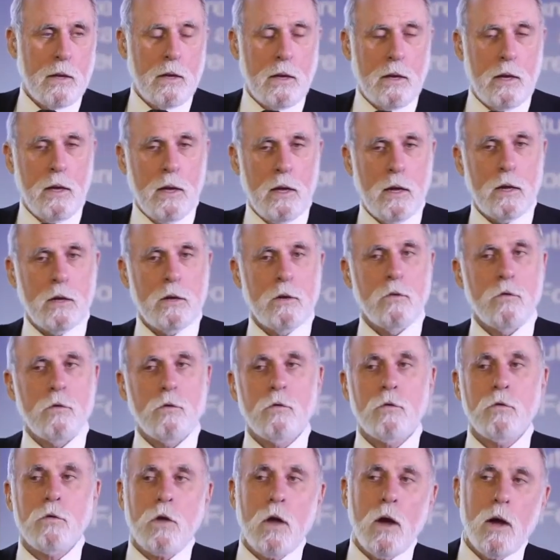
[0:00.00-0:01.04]
And
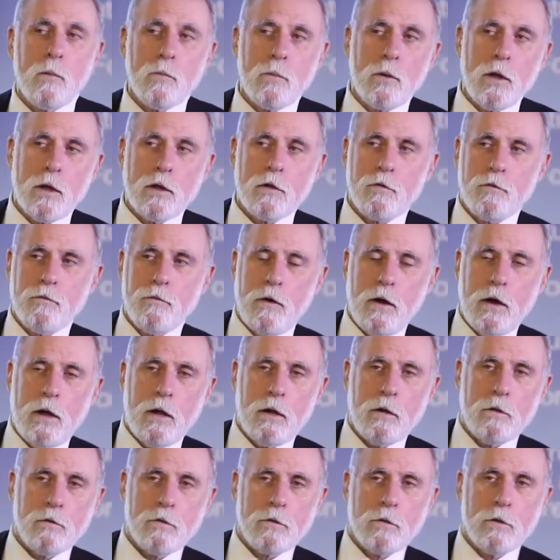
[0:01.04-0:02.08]
those complex
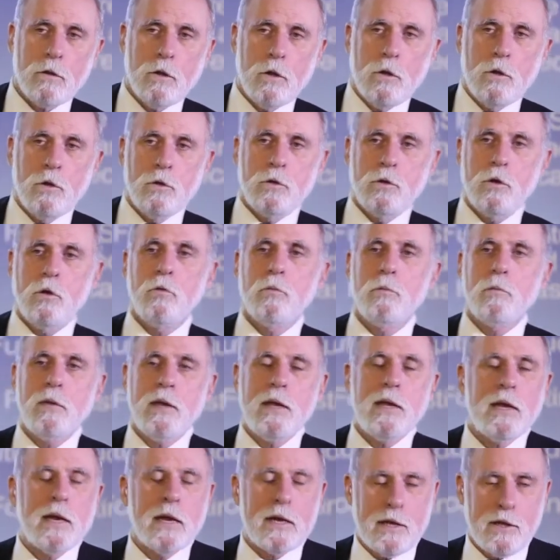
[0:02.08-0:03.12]
files don't
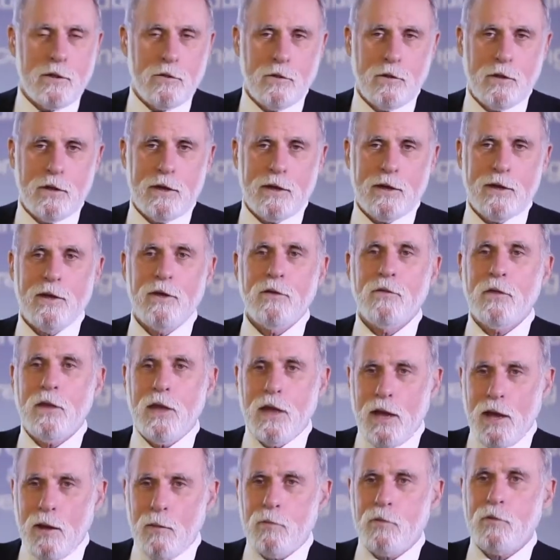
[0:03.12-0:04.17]
mean anything in
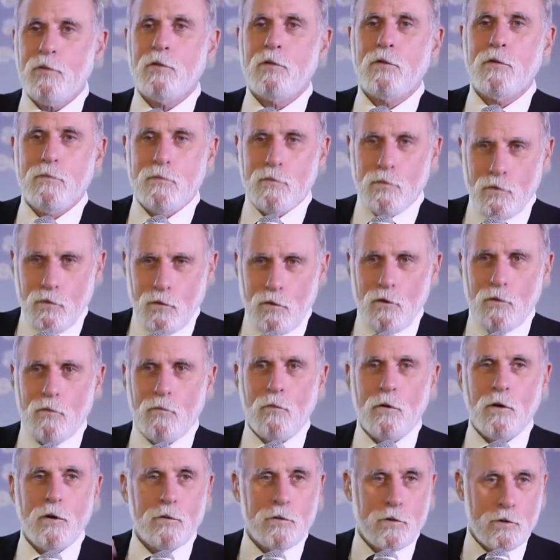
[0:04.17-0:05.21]
the absence of the
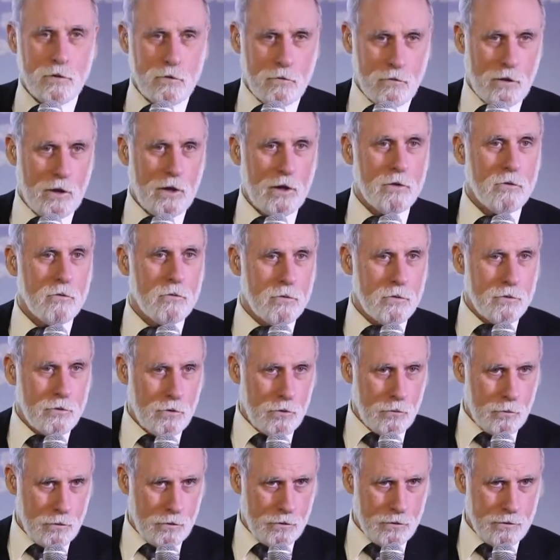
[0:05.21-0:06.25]
software that knows how to
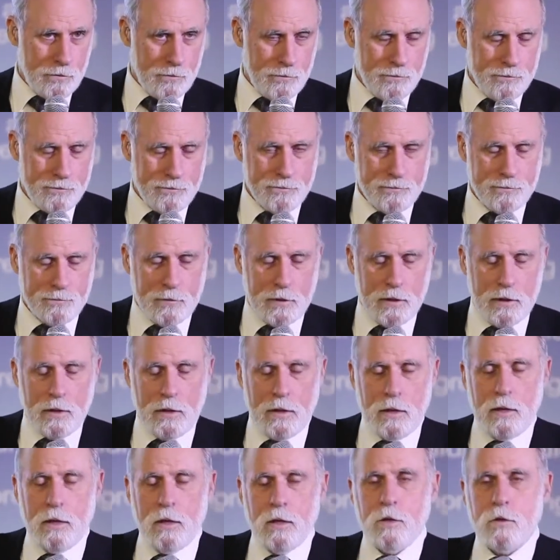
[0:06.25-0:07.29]
interpret them.
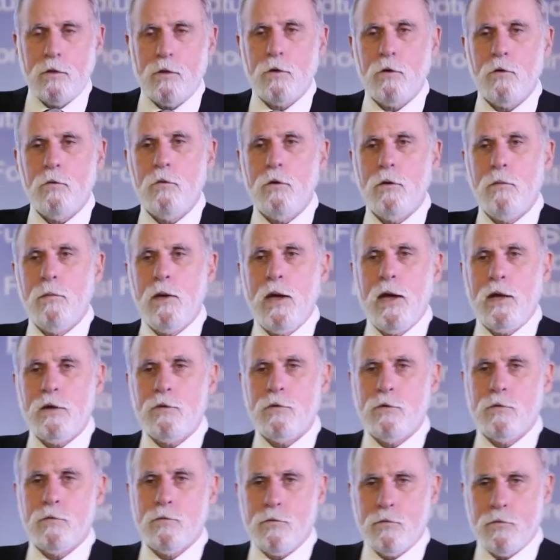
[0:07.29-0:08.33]
So
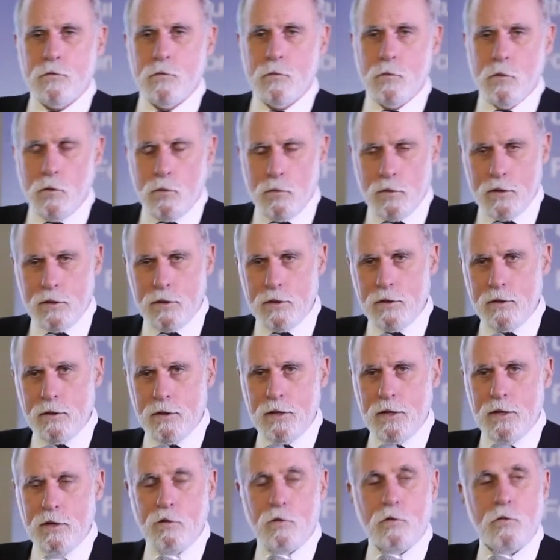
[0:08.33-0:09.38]
imagine for a moment
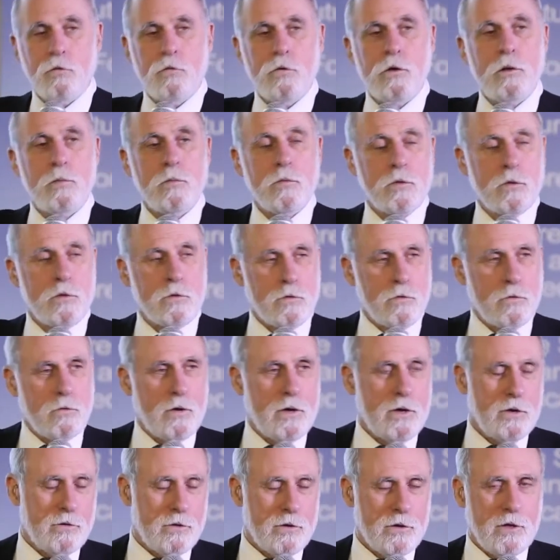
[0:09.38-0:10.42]
the extreme
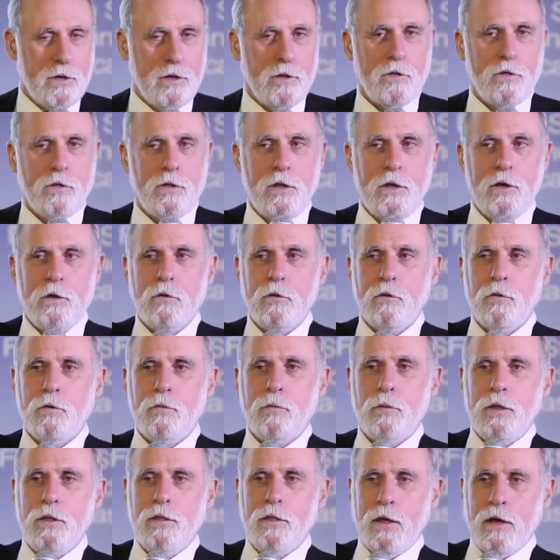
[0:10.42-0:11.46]
situation. It's the year
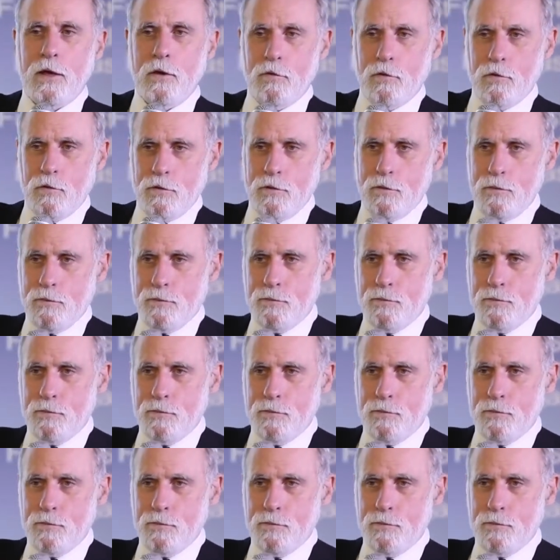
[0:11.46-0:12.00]
3000.